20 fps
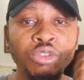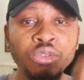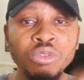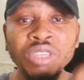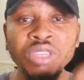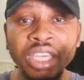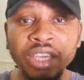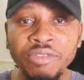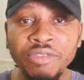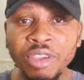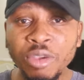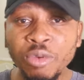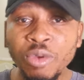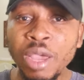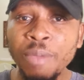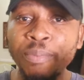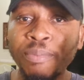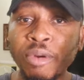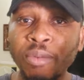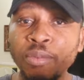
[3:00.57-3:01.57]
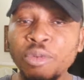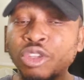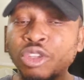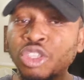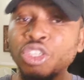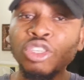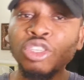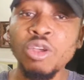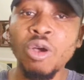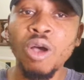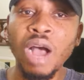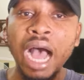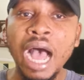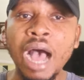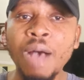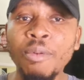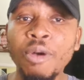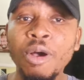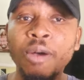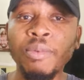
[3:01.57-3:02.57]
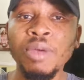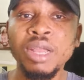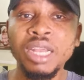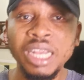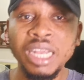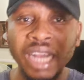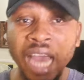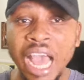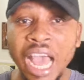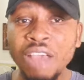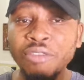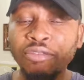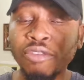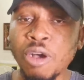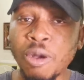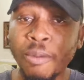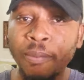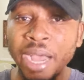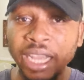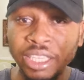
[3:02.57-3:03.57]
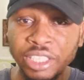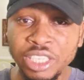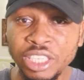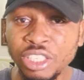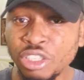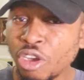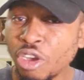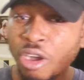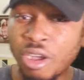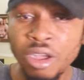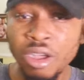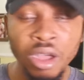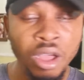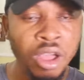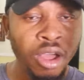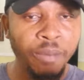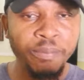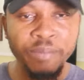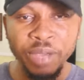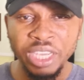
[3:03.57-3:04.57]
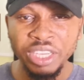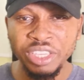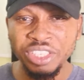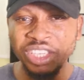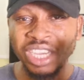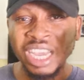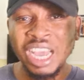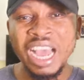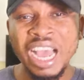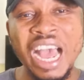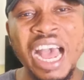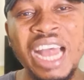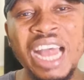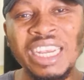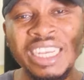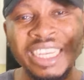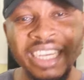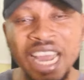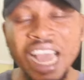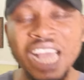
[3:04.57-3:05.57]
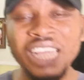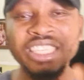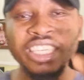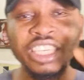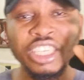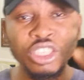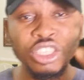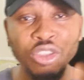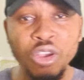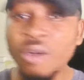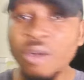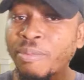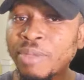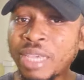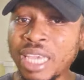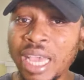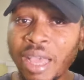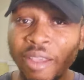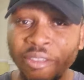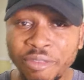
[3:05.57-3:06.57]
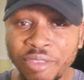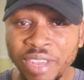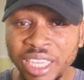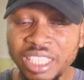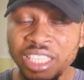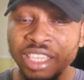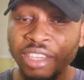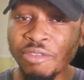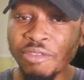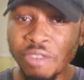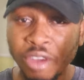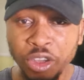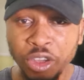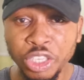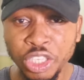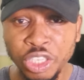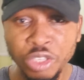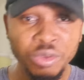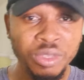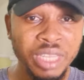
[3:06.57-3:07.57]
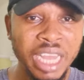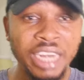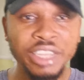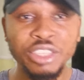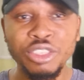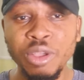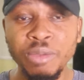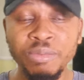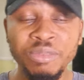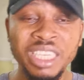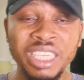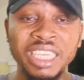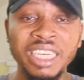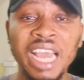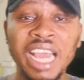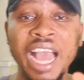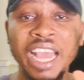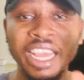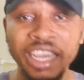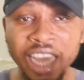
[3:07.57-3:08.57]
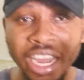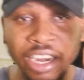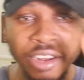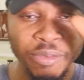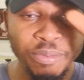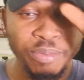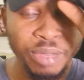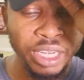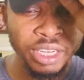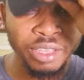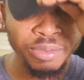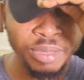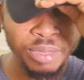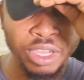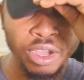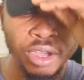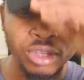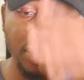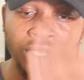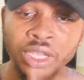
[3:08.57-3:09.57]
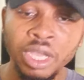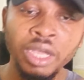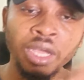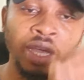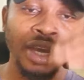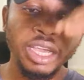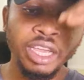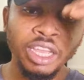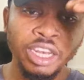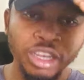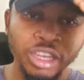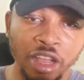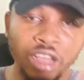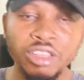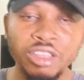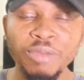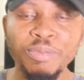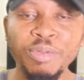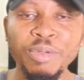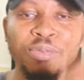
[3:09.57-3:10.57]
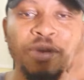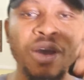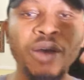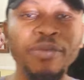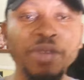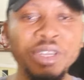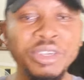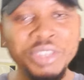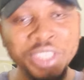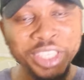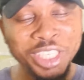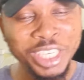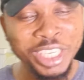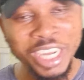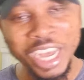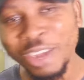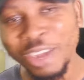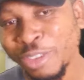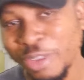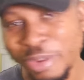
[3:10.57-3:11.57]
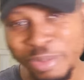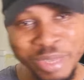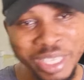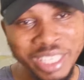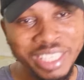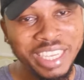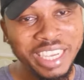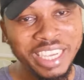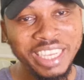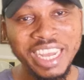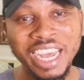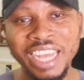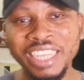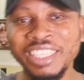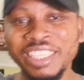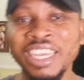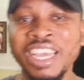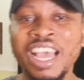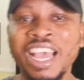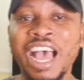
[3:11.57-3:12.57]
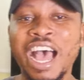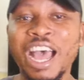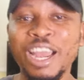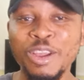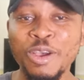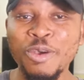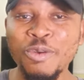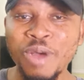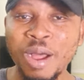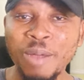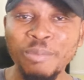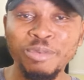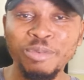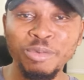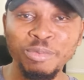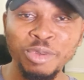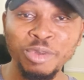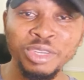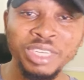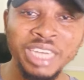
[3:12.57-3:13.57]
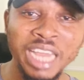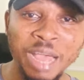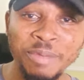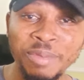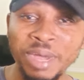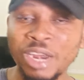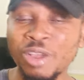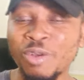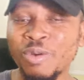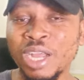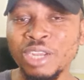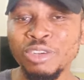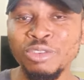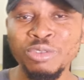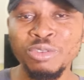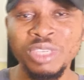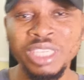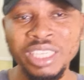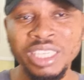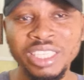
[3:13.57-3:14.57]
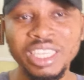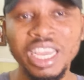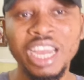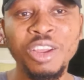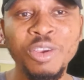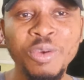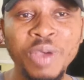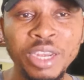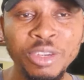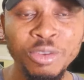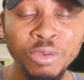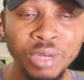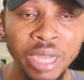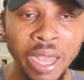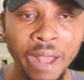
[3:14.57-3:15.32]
do giveaway promoting your album live on my TikTok page. And that is going to be effective on you. That is something I kind of believe, because a lot of people have been reaching out to me saying that I don't want to promote them, I don't want to do this, I don't want to do